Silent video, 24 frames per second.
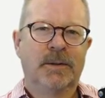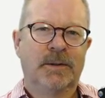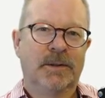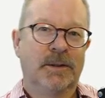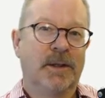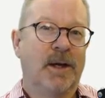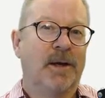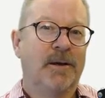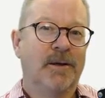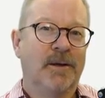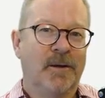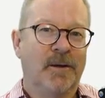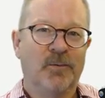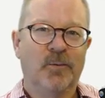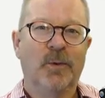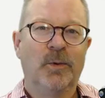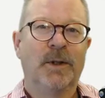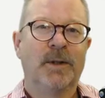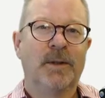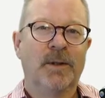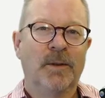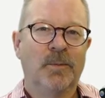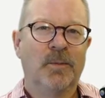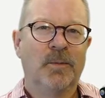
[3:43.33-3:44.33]
skydive
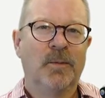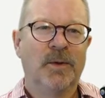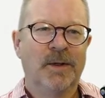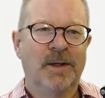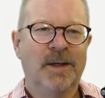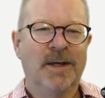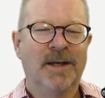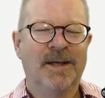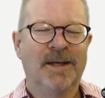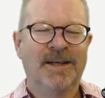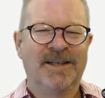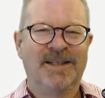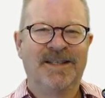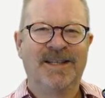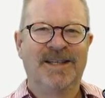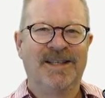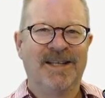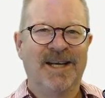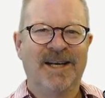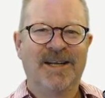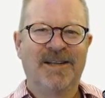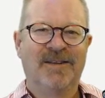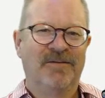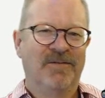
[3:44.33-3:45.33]
with them to
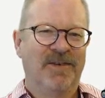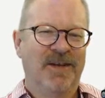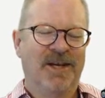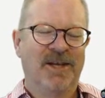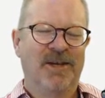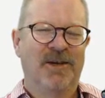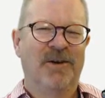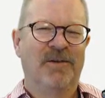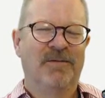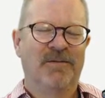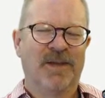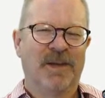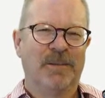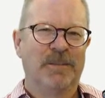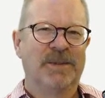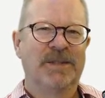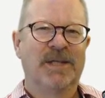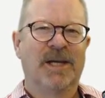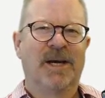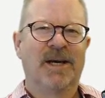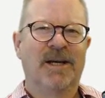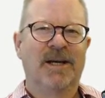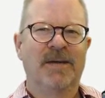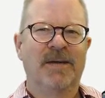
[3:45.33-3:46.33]
take the video of them
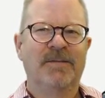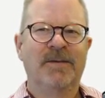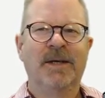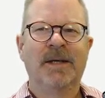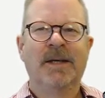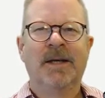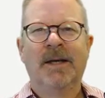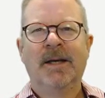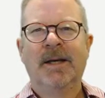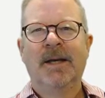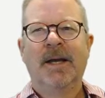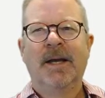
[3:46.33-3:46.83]
skydiving.